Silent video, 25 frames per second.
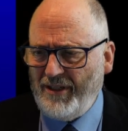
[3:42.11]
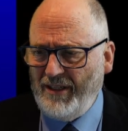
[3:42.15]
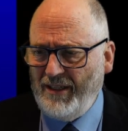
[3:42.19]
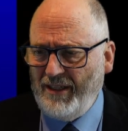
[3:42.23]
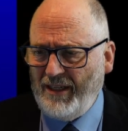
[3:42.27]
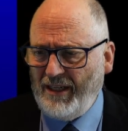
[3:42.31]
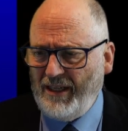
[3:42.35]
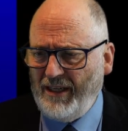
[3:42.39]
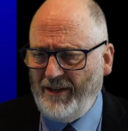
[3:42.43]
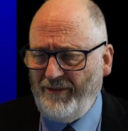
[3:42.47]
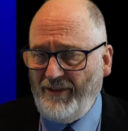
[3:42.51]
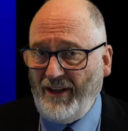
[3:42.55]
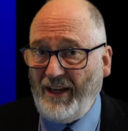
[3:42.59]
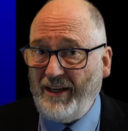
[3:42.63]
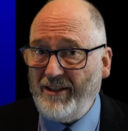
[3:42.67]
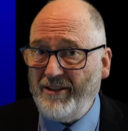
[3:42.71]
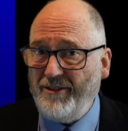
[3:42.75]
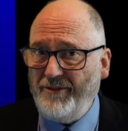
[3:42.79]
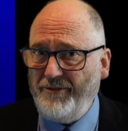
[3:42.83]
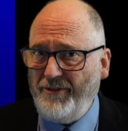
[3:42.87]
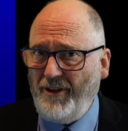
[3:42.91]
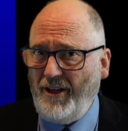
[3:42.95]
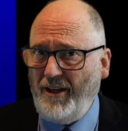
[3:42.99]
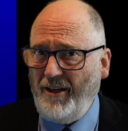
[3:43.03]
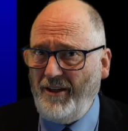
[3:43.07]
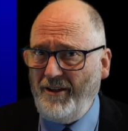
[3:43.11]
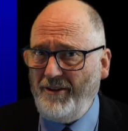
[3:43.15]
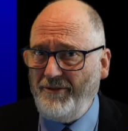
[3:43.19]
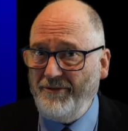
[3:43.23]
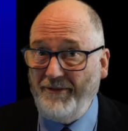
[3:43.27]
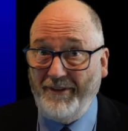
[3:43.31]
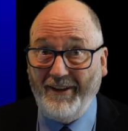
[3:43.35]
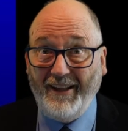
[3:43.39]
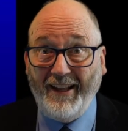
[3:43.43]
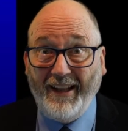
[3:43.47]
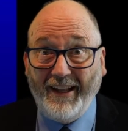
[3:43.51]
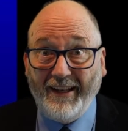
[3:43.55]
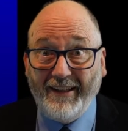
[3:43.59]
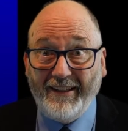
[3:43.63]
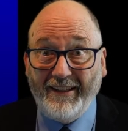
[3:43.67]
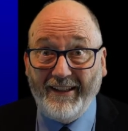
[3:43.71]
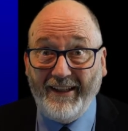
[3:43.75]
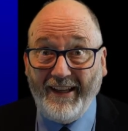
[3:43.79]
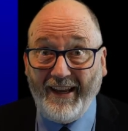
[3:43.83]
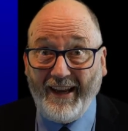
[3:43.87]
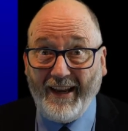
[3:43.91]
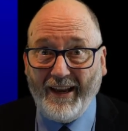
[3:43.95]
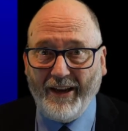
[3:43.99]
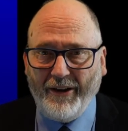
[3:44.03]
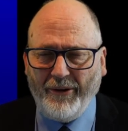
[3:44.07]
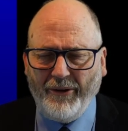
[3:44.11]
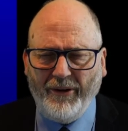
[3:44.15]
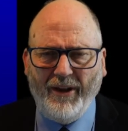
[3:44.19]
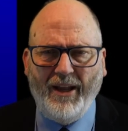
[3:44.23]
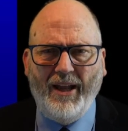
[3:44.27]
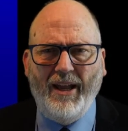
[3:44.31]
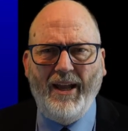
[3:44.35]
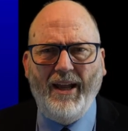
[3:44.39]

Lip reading: indicative active of lego.